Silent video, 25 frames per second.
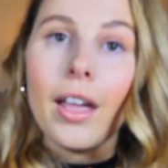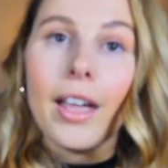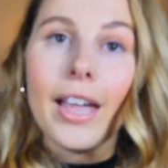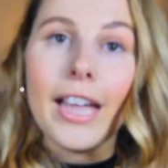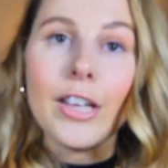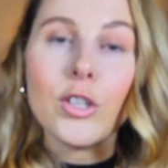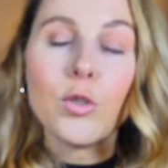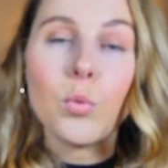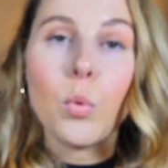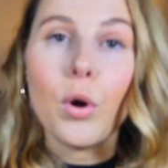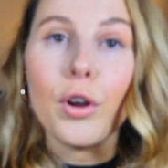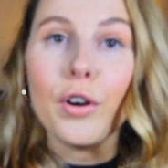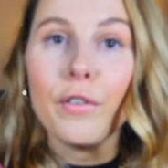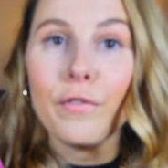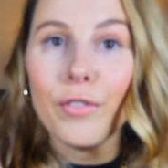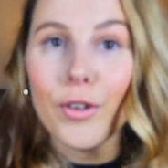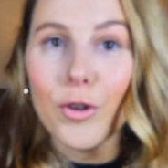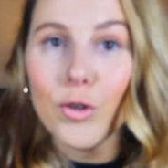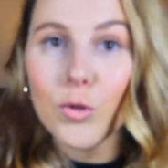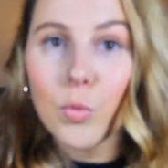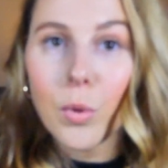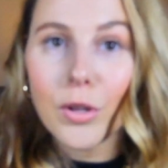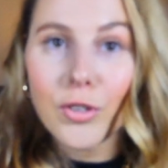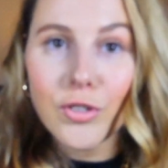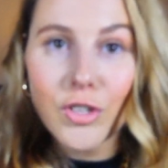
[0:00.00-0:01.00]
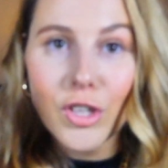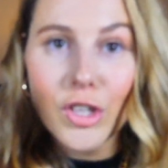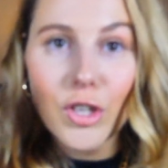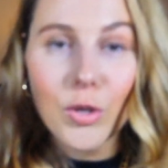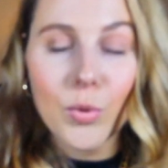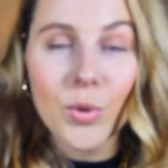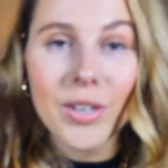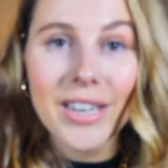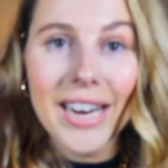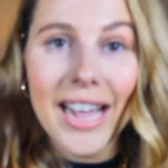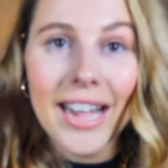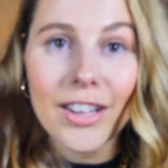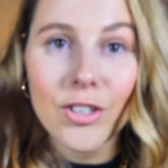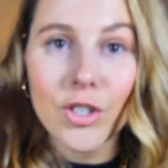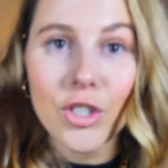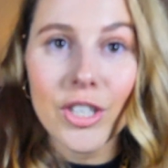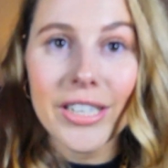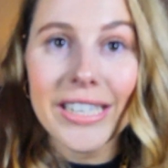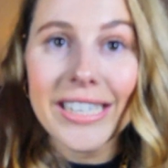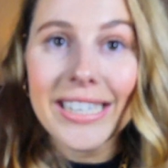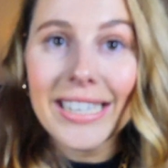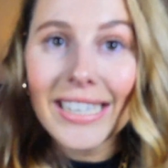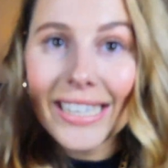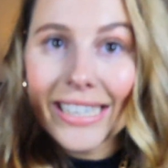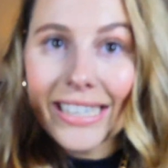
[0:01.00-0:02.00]
it's one of those ones that you could
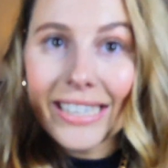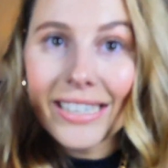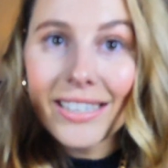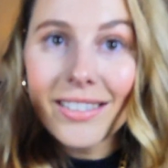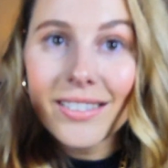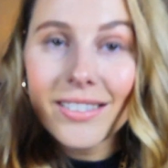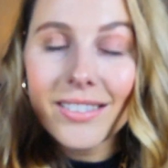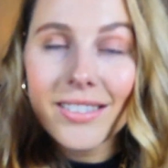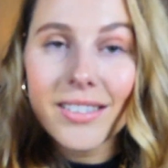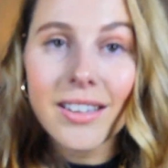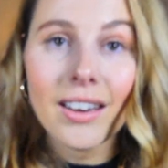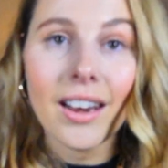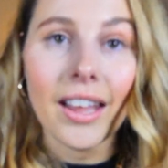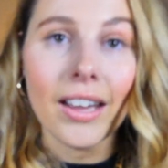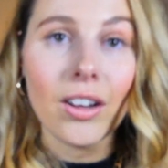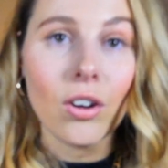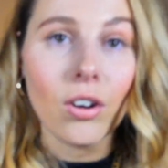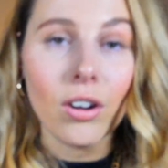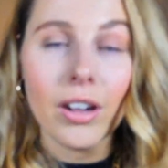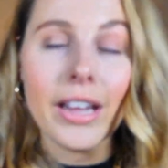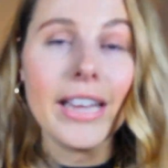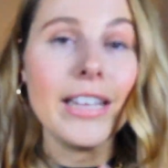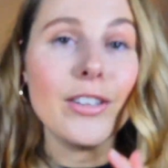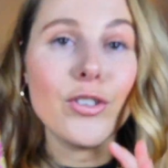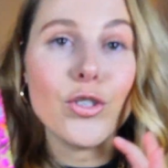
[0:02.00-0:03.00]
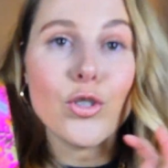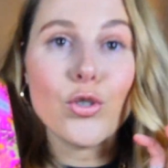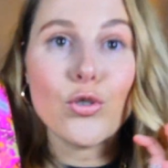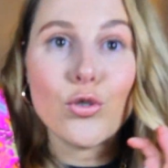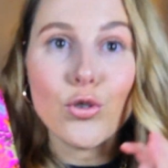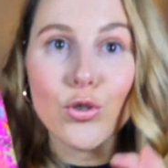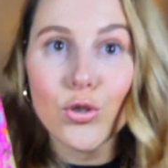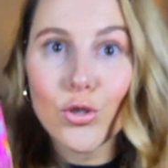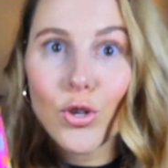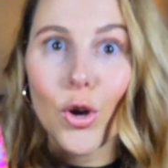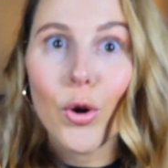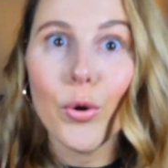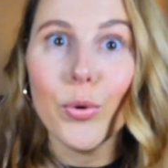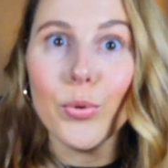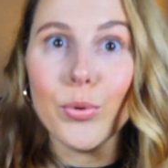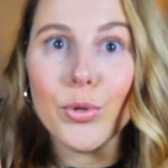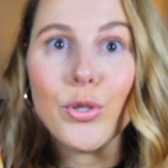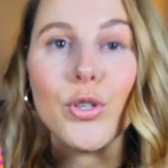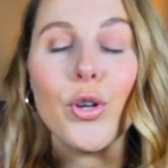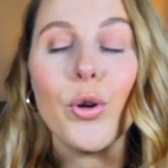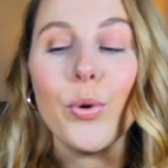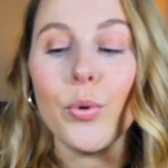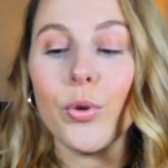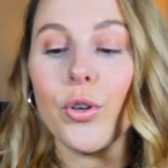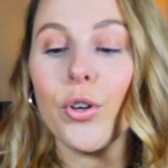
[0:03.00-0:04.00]
actually eat. Like, it's so,
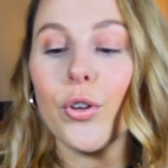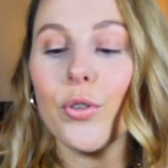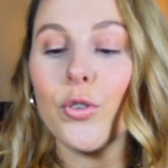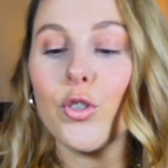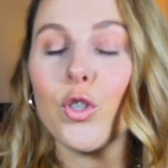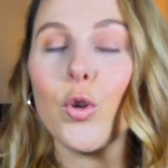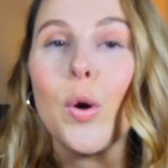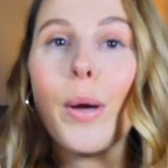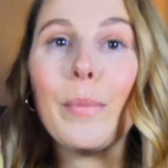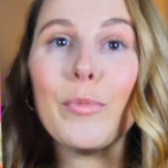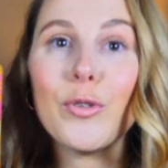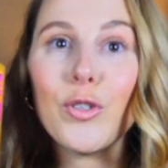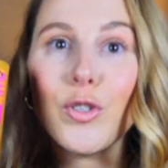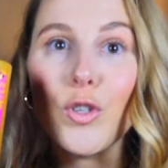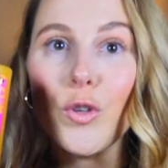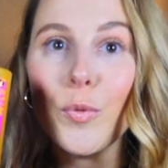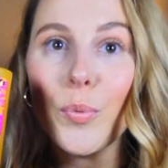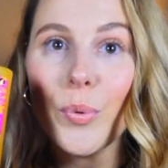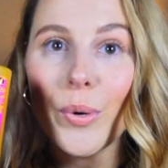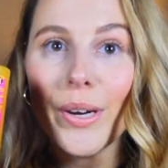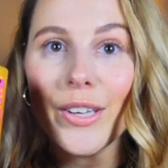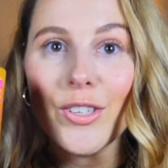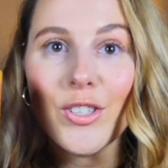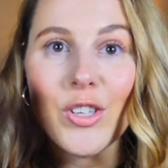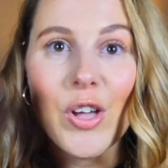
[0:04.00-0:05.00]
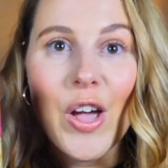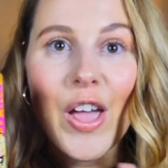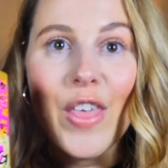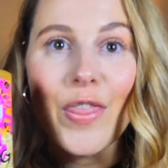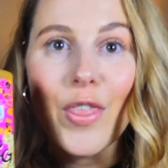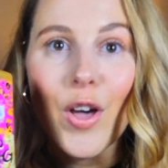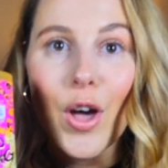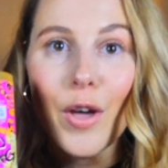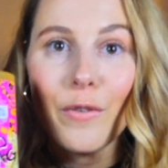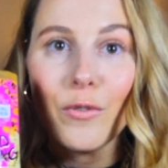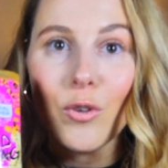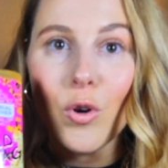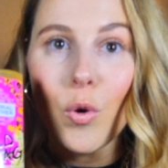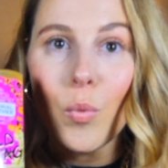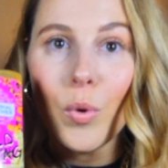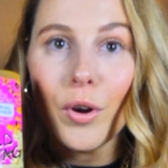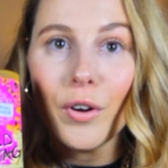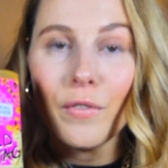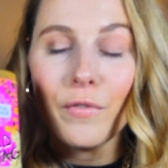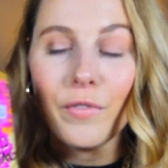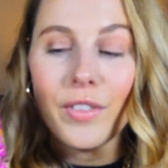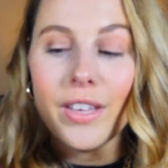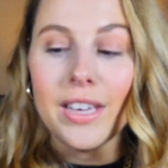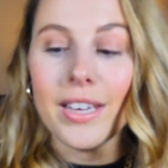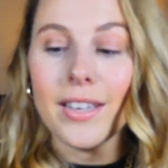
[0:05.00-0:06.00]
so good. So I'm super excited that I've got
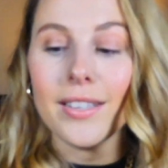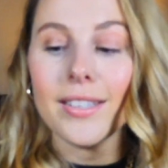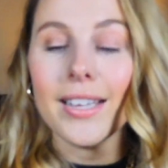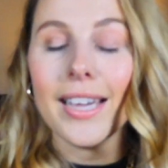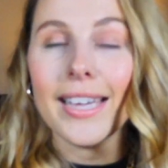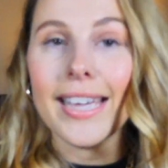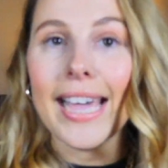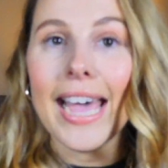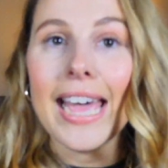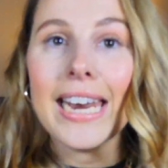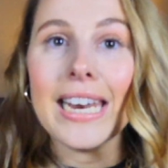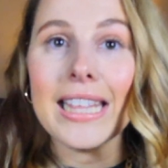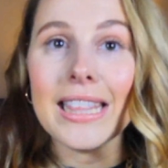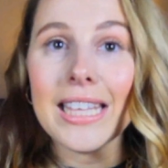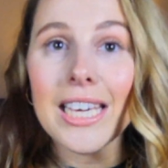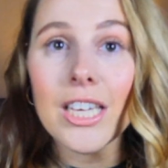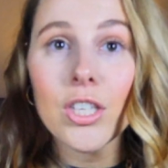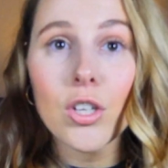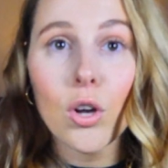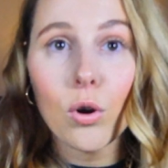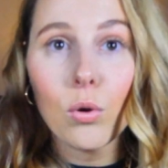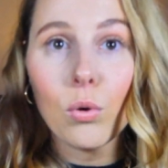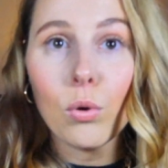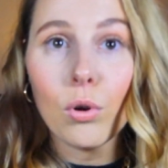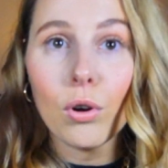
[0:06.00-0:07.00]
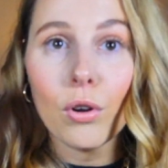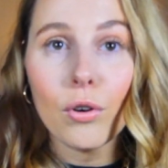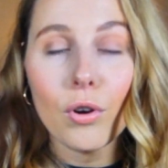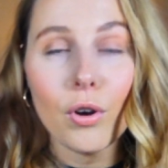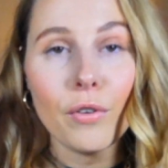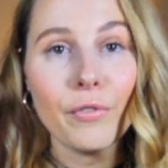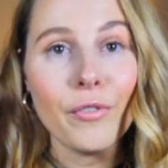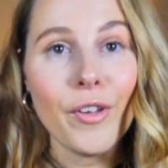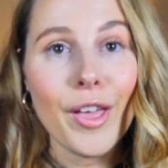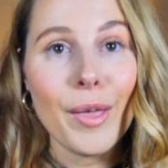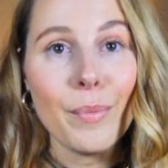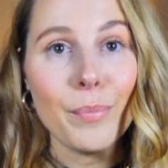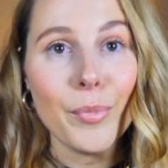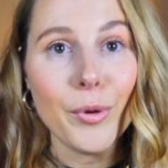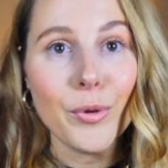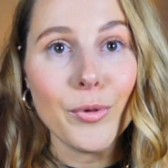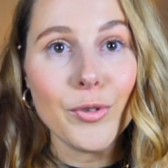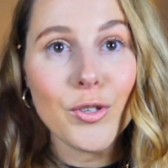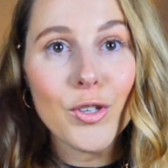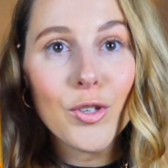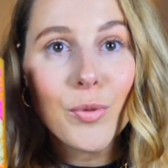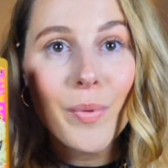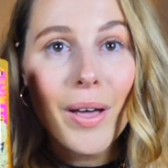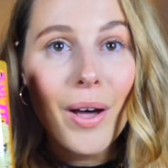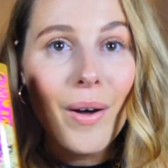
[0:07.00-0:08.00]
one of these. Again, these are all on offer in
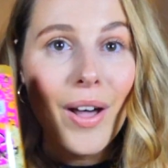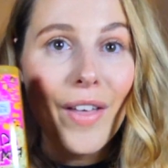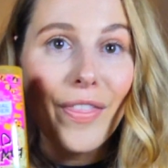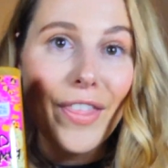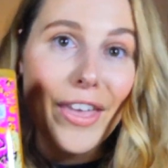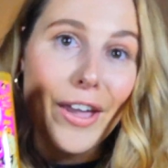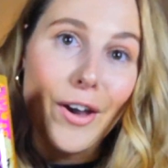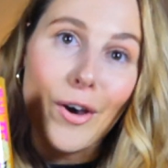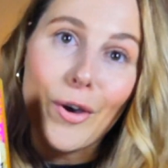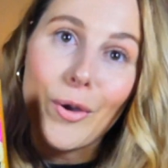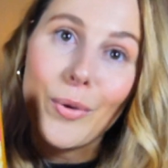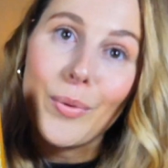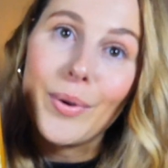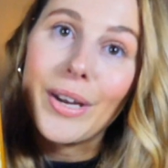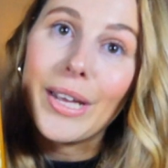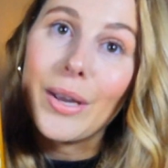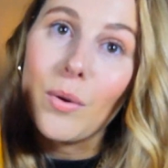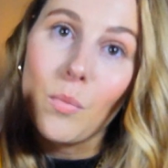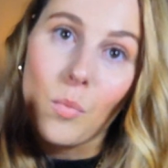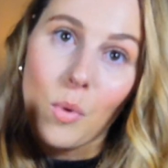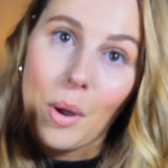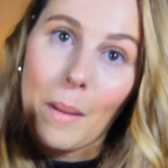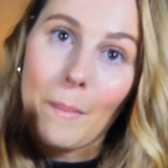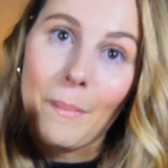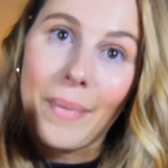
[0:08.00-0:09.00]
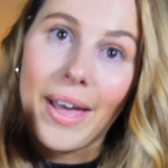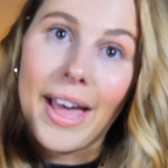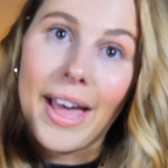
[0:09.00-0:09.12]
Boots as well, and they are only £1.